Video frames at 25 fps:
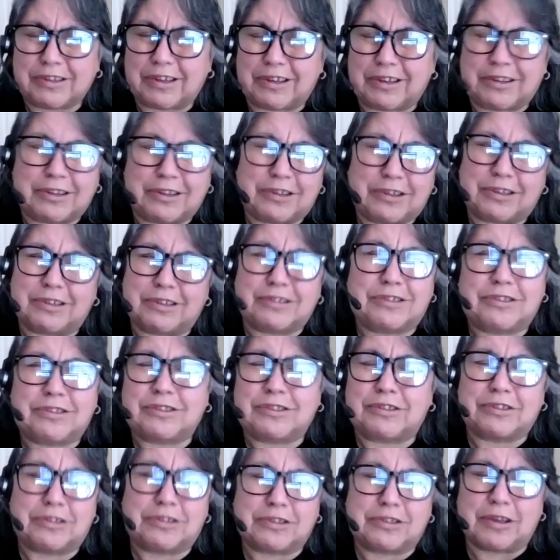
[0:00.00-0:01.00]
it's
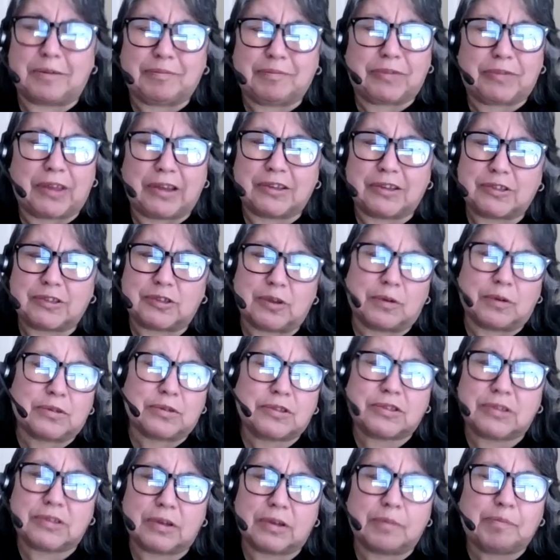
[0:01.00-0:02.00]
something so
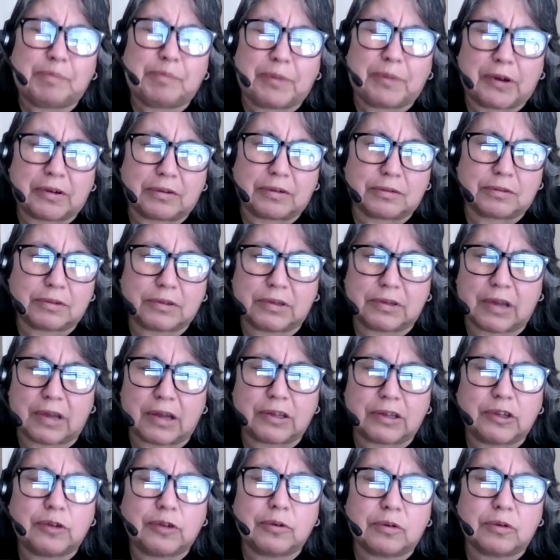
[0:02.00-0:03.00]
simple, yet
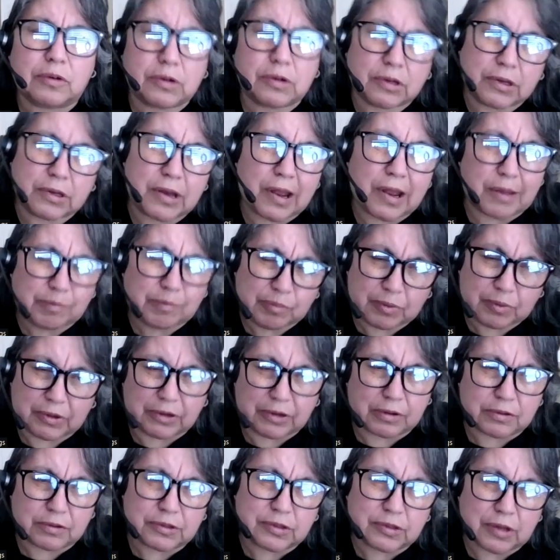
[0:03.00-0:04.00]
you could not bring
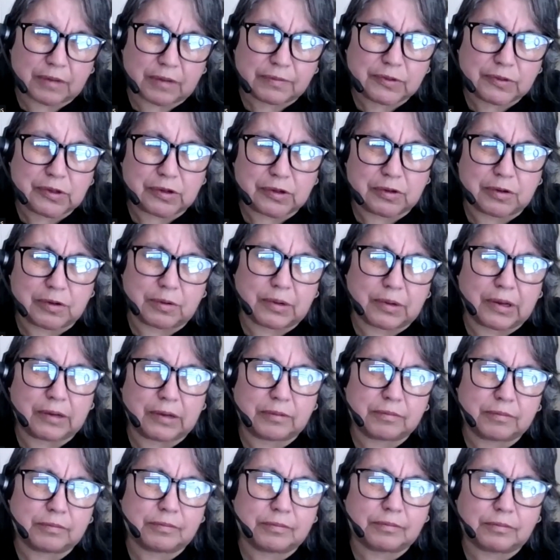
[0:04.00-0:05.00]
yourself to do it.
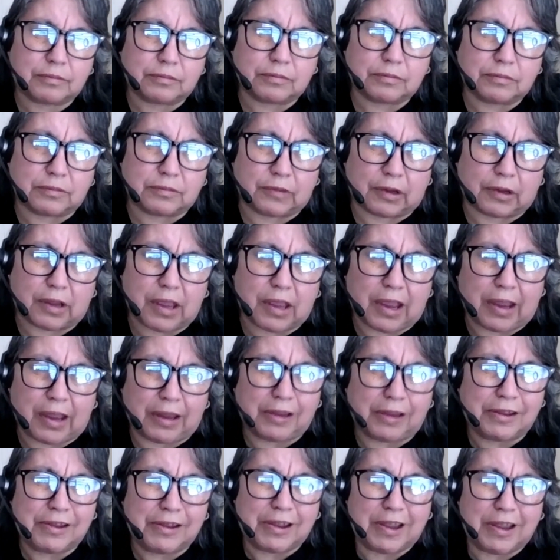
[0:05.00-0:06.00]
Okay.
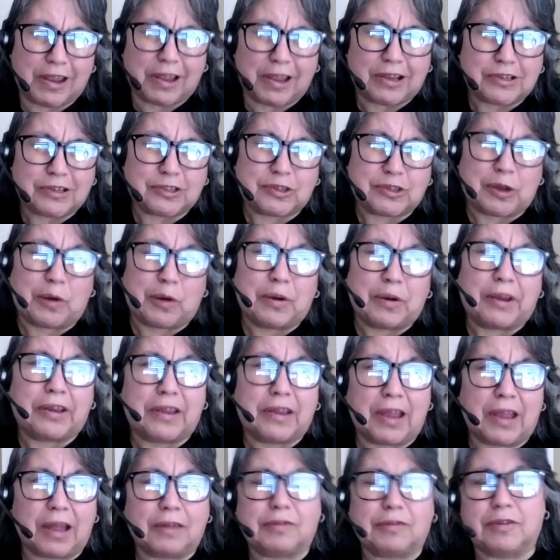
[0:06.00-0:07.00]
So
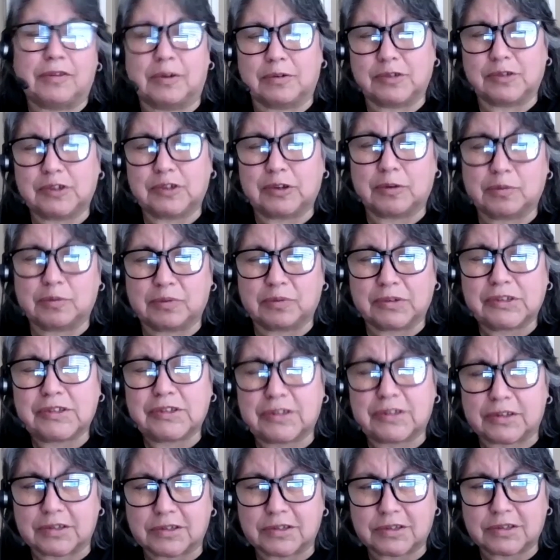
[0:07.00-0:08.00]
again, there's your
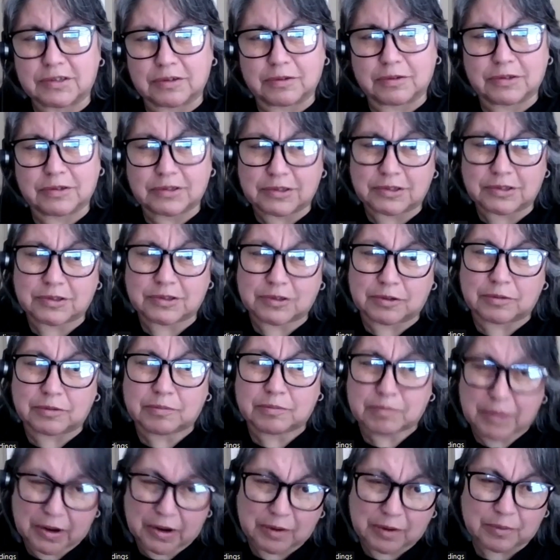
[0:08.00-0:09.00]
resistance to
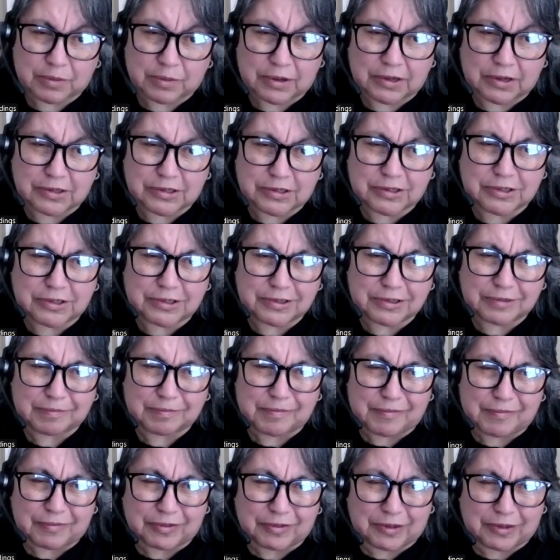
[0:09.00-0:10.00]
marriage,
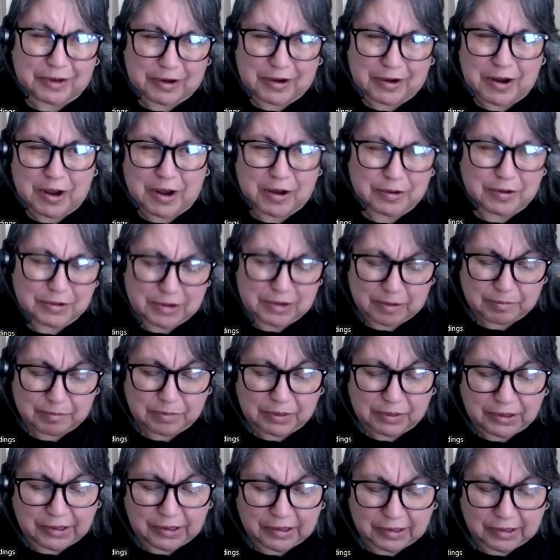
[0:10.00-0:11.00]

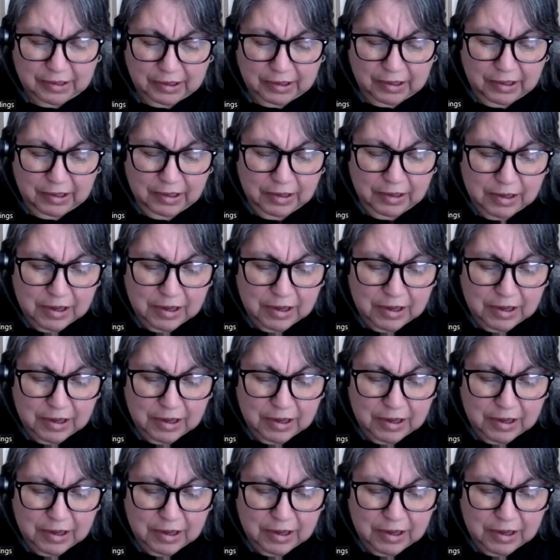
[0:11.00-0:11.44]
completely.